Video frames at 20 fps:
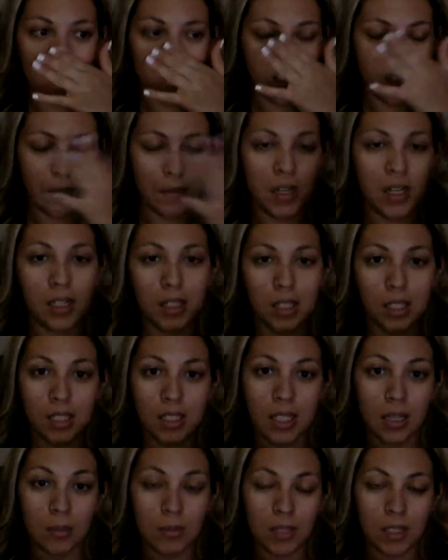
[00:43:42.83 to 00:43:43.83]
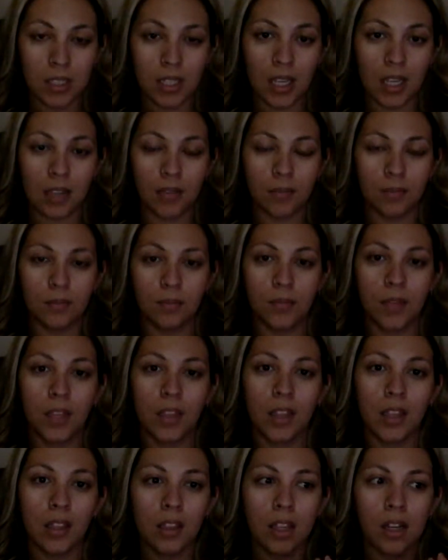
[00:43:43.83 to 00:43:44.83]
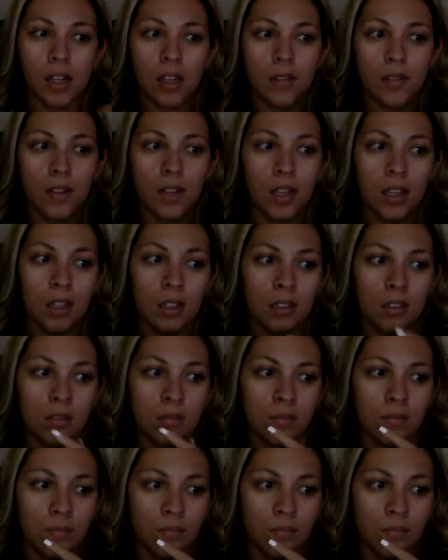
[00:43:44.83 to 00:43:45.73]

I mean, in the same state. I think they live in,